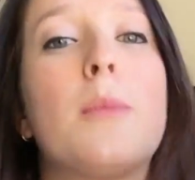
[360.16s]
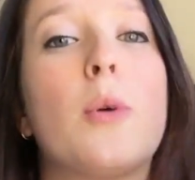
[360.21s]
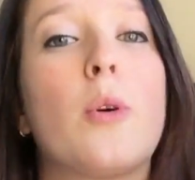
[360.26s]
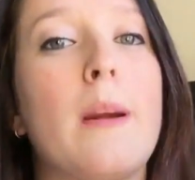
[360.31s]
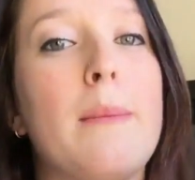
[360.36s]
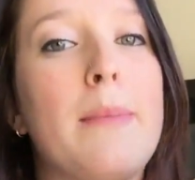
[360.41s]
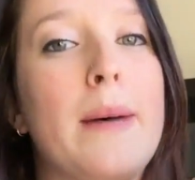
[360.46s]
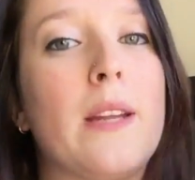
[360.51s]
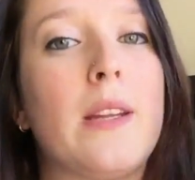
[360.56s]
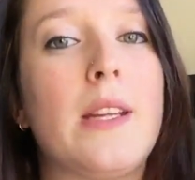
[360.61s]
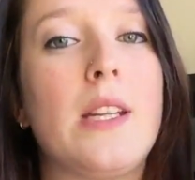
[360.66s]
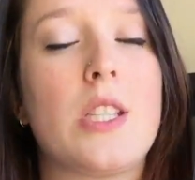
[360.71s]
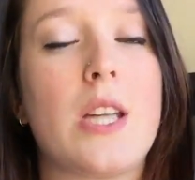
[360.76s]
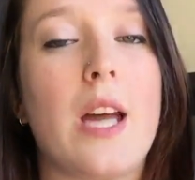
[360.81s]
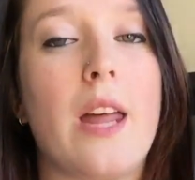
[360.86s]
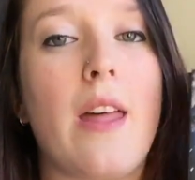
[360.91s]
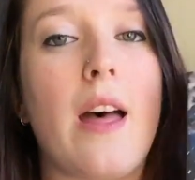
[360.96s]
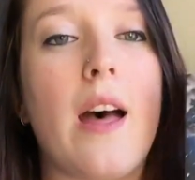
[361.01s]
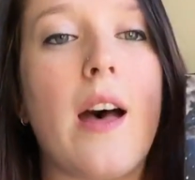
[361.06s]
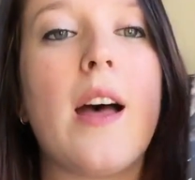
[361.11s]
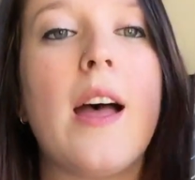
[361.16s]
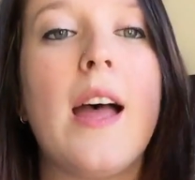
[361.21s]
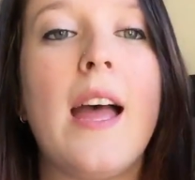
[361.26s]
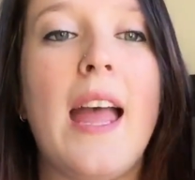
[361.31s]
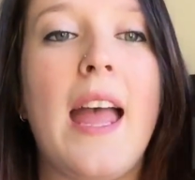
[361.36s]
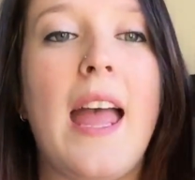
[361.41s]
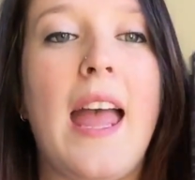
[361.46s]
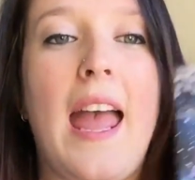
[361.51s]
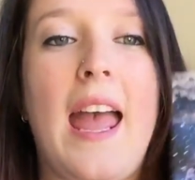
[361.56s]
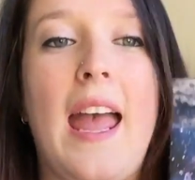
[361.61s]
more about each other,
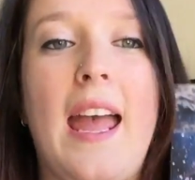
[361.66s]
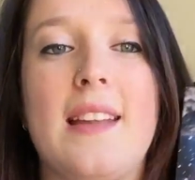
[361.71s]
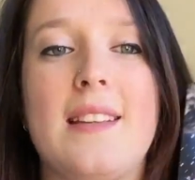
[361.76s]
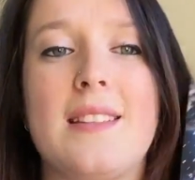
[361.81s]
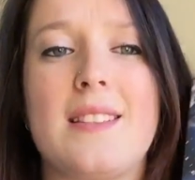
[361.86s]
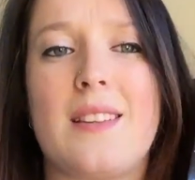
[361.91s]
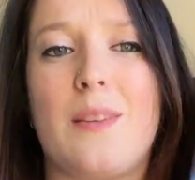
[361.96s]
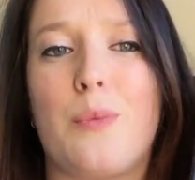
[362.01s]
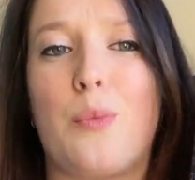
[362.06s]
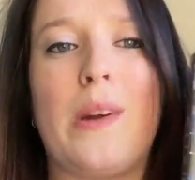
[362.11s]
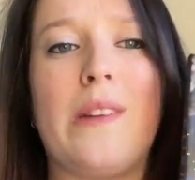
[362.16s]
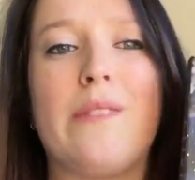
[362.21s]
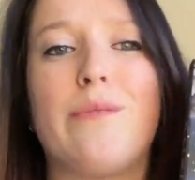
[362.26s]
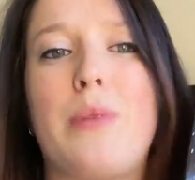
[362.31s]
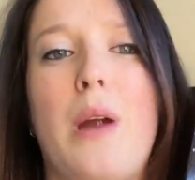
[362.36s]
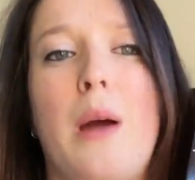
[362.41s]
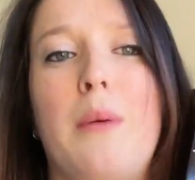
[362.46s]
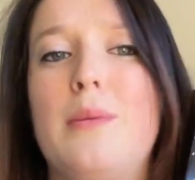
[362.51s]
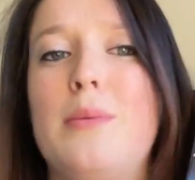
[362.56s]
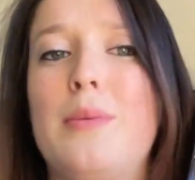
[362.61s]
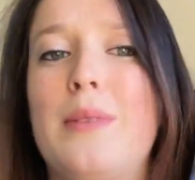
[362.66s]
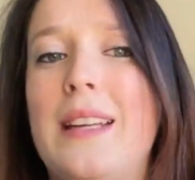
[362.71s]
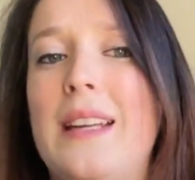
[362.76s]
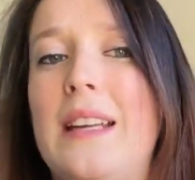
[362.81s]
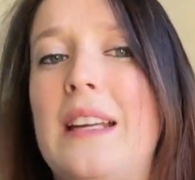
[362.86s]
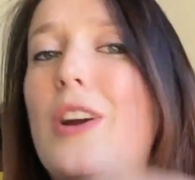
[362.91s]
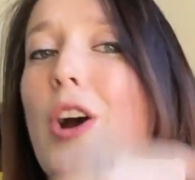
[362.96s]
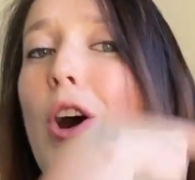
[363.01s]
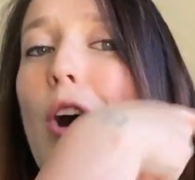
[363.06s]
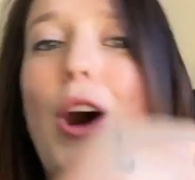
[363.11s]
and we've
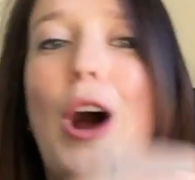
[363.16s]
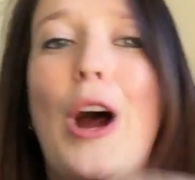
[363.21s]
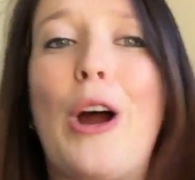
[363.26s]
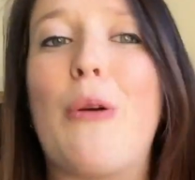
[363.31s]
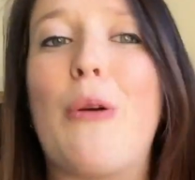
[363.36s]
probably got a